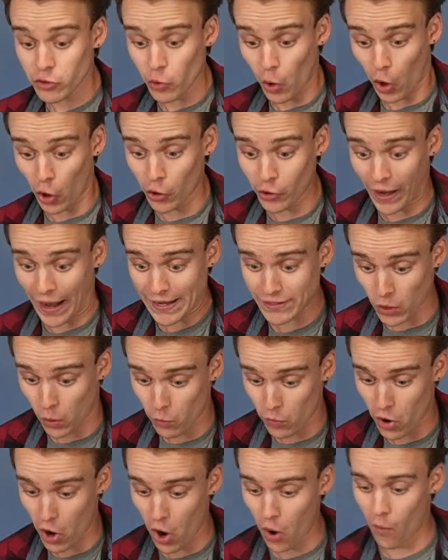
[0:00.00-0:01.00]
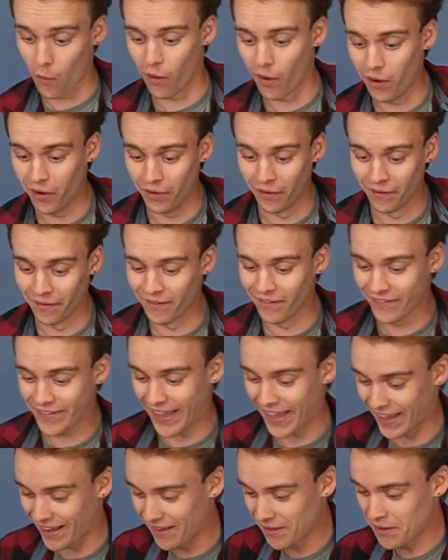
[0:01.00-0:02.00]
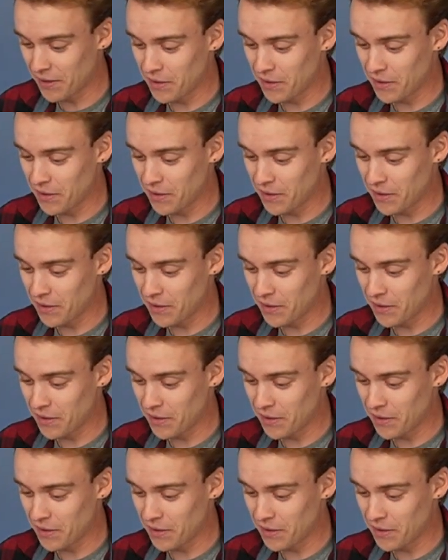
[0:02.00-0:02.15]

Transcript: you hurt? I don't know. Oh, okay.